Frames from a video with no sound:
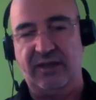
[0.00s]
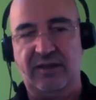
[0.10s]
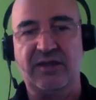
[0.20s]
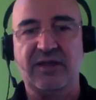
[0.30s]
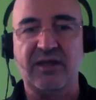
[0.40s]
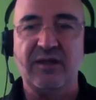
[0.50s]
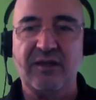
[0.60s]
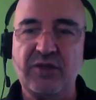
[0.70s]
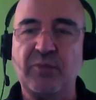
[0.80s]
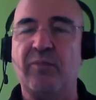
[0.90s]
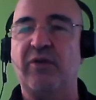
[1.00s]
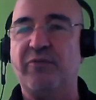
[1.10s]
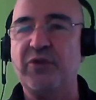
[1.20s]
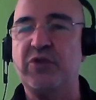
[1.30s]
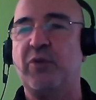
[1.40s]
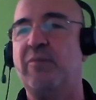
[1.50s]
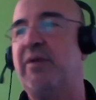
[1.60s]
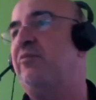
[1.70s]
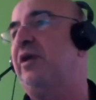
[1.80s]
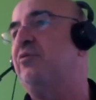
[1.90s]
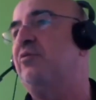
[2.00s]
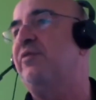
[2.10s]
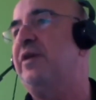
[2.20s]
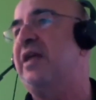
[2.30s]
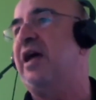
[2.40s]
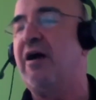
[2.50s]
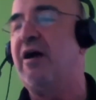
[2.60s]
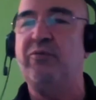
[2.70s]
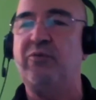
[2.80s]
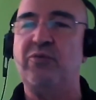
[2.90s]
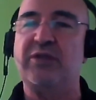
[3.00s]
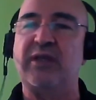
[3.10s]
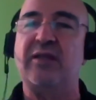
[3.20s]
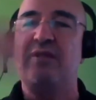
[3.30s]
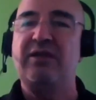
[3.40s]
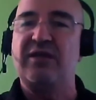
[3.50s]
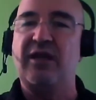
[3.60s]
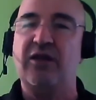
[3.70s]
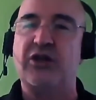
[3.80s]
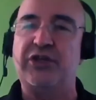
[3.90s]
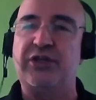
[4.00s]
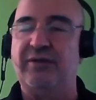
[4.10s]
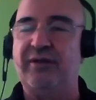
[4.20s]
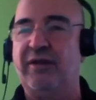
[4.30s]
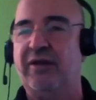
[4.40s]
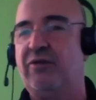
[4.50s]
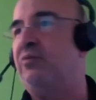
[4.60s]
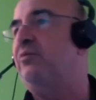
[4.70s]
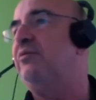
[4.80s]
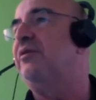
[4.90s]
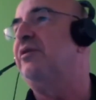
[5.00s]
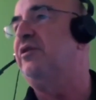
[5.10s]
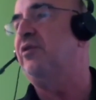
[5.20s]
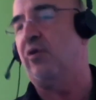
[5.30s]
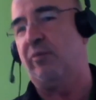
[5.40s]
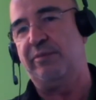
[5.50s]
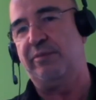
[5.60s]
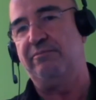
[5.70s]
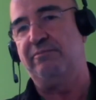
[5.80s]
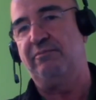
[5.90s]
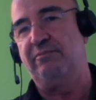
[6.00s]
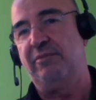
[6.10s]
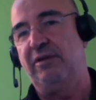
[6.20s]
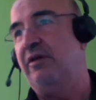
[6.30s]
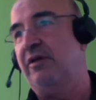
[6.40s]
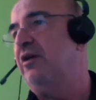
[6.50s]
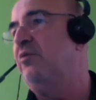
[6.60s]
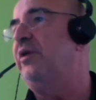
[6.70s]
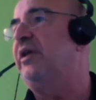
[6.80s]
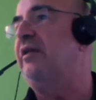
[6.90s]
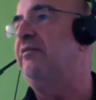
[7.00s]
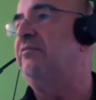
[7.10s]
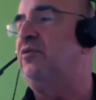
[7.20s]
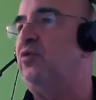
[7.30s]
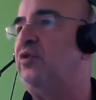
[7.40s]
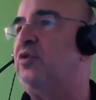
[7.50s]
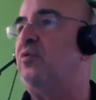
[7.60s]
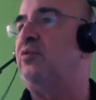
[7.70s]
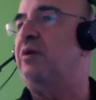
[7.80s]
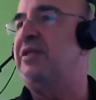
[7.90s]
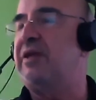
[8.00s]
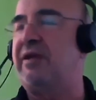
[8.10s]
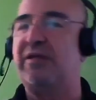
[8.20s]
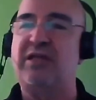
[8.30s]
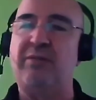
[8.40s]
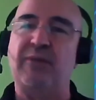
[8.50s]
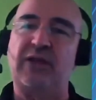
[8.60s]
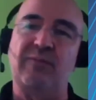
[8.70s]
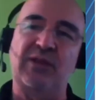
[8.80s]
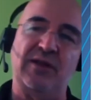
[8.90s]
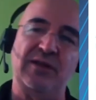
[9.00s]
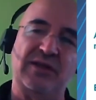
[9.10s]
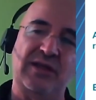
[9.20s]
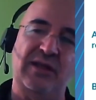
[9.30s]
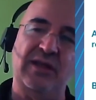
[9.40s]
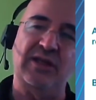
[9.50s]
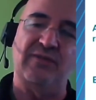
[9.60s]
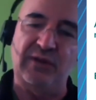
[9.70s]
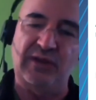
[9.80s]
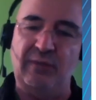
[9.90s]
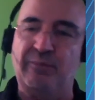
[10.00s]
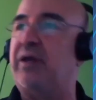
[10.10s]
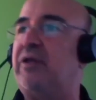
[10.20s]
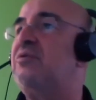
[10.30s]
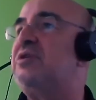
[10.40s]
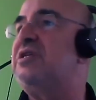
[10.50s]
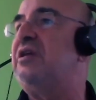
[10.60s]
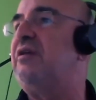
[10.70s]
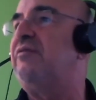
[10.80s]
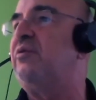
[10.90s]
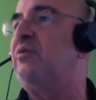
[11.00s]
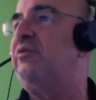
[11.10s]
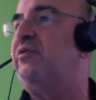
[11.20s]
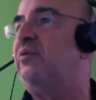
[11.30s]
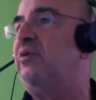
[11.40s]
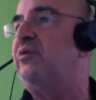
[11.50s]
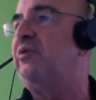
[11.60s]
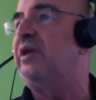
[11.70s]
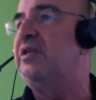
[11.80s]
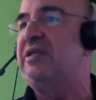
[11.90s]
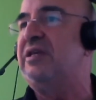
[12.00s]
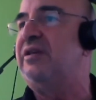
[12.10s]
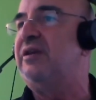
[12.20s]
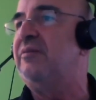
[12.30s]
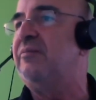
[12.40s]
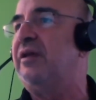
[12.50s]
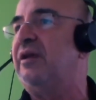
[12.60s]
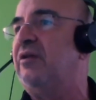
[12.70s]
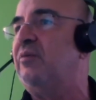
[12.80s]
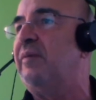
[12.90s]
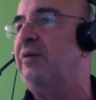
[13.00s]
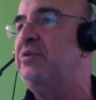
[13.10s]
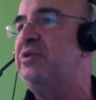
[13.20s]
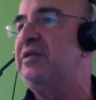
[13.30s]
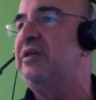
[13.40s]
this problem, first problem we have to face, how to send this energy to Europe. We can go through the Mediterranean Sea, but the Mediterranean Sea is very deep. I don't see if you can see here the mouse.